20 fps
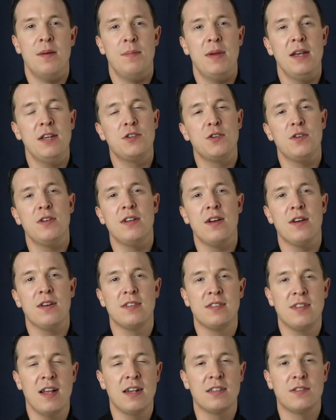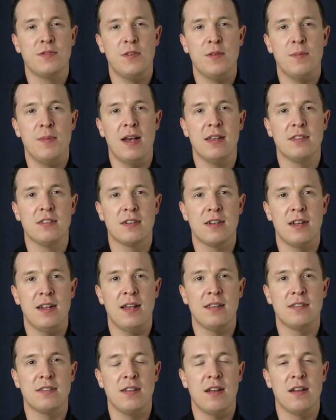make sure to go to
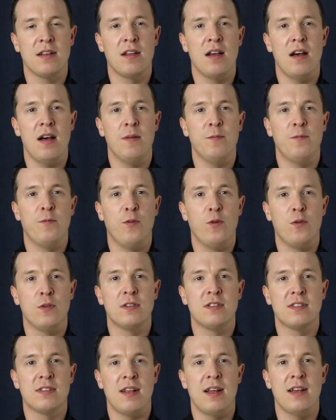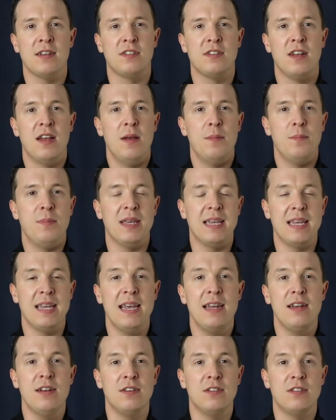saxophonemasterclass.com forward slash
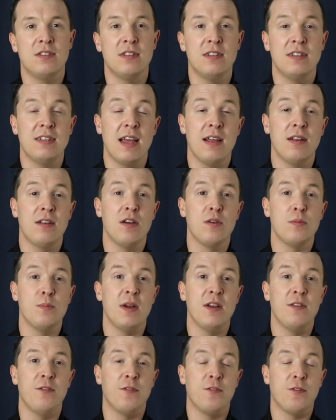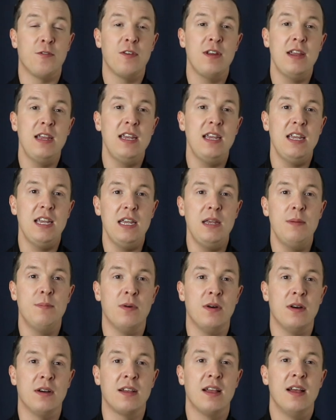beginners to download my free
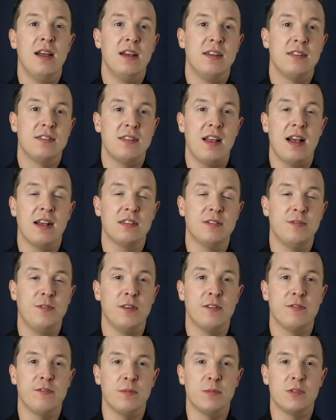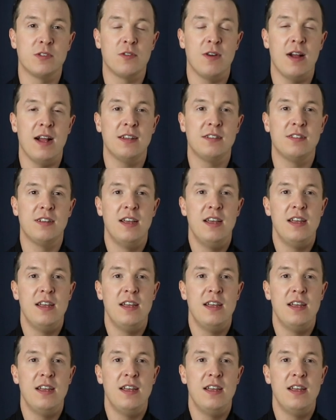ebook, Saxophone from Scratch.